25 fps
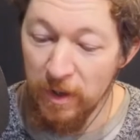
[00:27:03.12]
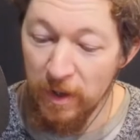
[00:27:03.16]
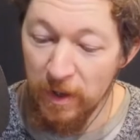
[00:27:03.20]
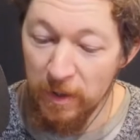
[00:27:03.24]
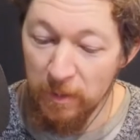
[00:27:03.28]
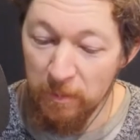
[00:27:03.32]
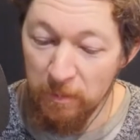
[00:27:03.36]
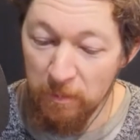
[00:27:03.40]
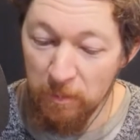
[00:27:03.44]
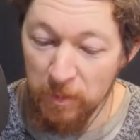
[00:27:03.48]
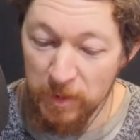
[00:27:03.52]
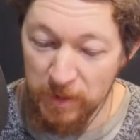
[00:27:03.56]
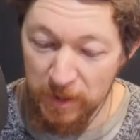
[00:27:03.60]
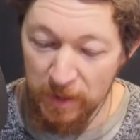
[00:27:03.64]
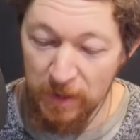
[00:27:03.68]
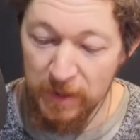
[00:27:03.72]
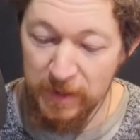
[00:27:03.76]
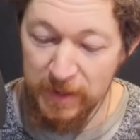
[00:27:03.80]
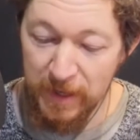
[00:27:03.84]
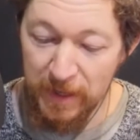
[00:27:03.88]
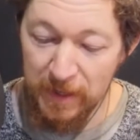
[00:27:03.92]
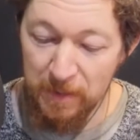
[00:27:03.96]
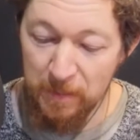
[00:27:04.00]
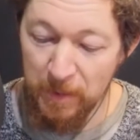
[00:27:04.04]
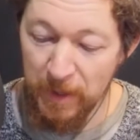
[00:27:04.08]
was going to
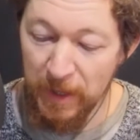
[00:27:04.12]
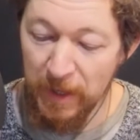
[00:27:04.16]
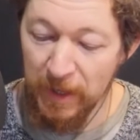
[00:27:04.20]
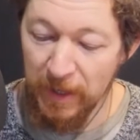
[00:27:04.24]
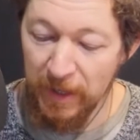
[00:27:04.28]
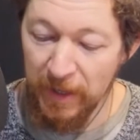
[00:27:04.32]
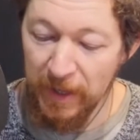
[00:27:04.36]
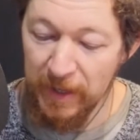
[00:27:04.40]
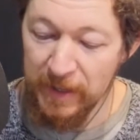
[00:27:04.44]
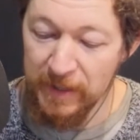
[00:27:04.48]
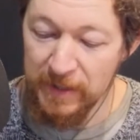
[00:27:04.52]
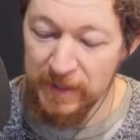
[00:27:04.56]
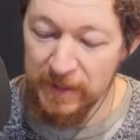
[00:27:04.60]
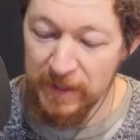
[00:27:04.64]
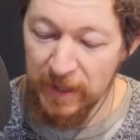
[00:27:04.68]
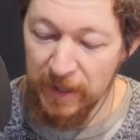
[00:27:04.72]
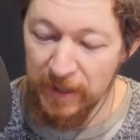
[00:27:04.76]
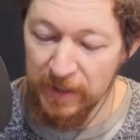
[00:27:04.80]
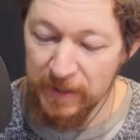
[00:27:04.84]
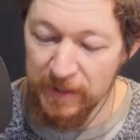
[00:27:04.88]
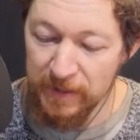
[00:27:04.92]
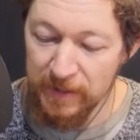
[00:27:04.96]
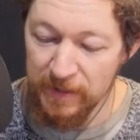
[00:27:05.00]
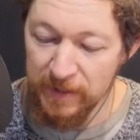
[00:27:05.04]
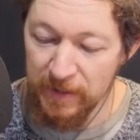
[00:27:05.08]
say at the beginning is
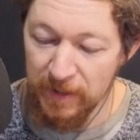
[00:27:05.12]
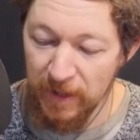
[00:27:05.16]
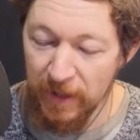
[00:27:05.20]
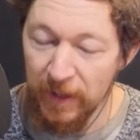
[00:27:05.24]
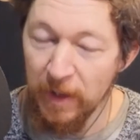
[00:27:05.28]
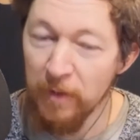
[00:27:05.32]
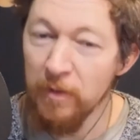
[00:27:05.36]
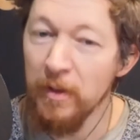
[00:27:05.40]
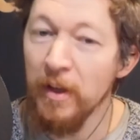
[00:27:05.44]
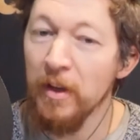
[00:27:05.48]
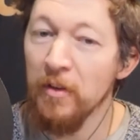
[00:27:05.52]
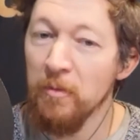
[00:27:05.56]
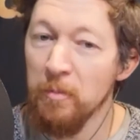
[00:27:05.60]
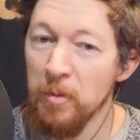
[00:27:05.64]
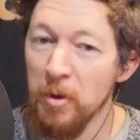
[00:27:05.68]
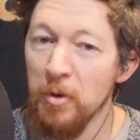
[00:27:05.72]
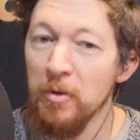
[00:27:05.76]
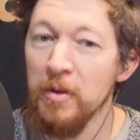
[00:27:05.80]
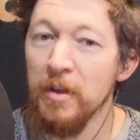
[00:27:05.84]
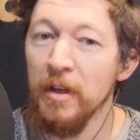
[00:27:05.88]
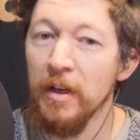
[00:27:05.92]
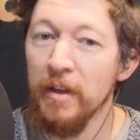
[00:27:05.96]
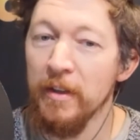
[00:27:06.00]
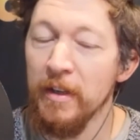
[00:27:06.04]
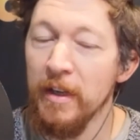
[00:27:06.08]
is like a thing of
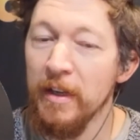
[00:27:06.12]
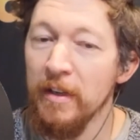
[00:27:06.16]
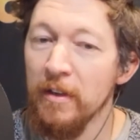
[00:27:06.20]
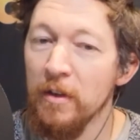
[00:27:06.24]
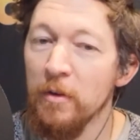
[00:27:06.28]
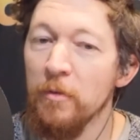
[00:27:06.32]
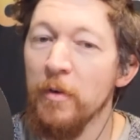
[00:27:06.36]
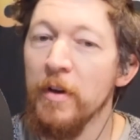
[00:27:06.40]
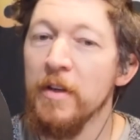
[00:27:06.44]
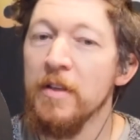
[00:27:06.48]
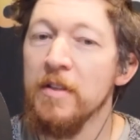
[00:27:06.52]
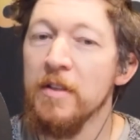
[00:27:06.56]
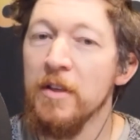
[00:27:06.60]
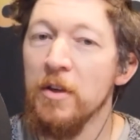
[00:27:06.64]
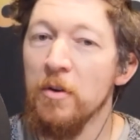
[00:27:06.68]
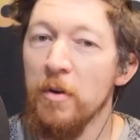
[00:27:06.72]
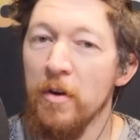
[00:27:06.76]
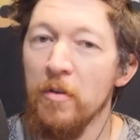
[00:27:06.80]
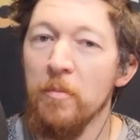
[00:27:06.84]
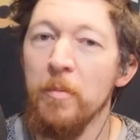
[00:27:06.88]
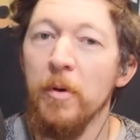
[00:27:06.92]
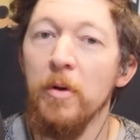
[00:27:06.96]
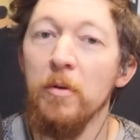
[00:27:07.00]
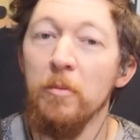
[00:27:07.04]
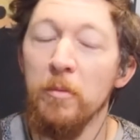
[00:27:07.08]
beauty, like the interface that you
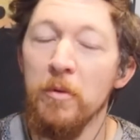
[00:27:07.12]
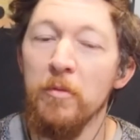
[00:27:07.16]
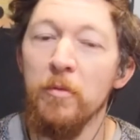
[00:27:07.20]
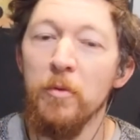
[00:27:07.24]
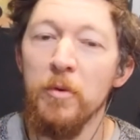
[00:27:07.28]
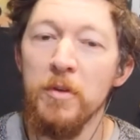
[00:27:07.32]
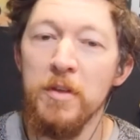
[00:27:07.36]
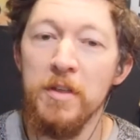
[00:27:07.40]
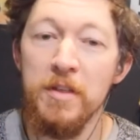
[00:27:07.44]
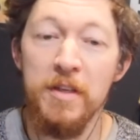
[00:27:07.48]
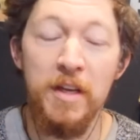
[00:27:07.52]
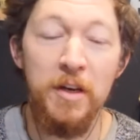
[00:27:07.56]
have built with Voices.